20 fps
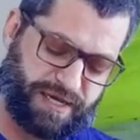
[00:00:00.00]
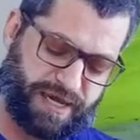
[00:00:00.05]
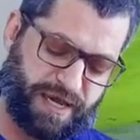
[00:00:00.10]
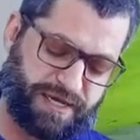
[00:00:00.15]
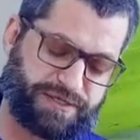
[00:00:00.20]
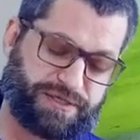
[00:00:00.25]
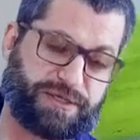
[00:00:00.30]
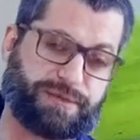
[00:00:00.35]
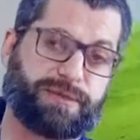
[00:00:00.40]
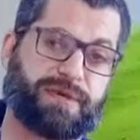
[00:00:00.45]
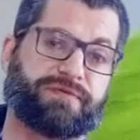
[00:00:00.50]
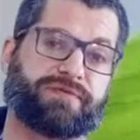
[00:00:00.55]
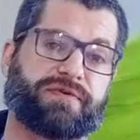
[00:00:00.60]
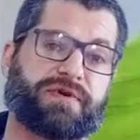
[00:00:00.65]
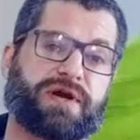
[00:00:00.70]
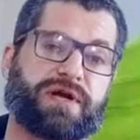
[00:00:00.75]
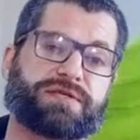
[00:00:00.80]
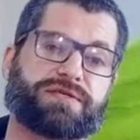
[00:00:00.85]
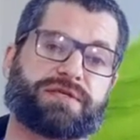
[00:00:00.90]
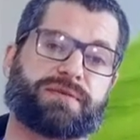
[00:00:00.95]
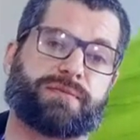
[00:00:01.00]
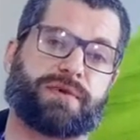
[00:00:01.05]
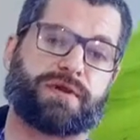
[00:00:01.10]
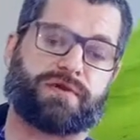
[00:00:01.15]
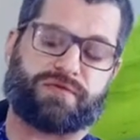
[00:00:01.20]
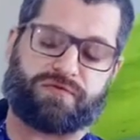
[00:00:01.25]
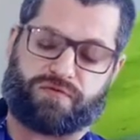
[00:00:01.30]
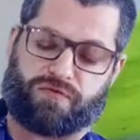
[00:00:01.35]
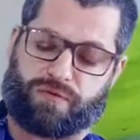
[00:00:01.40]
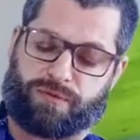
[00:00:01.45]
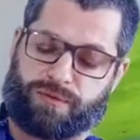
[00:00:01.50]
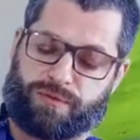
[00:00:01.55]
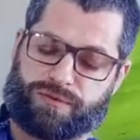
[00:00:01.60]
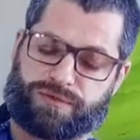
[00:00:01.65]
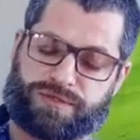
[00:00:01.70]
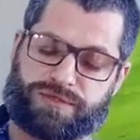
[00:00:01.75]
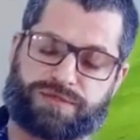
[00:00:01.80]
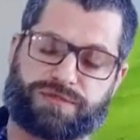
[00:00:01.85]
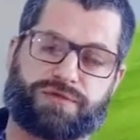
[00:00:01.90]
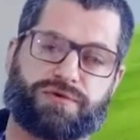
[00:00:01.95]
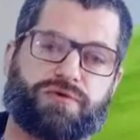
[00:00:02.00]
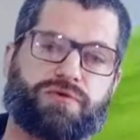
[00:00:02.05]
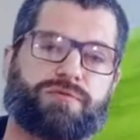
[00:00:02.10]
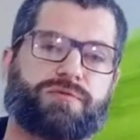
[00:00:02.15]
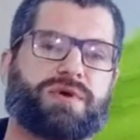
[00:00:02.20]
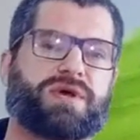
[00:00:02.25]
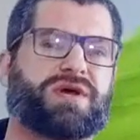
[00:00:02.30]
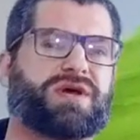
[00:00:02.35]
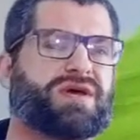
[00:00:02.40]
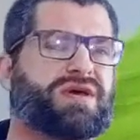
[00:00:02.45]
Actually, my fiance made it for me, which is dope.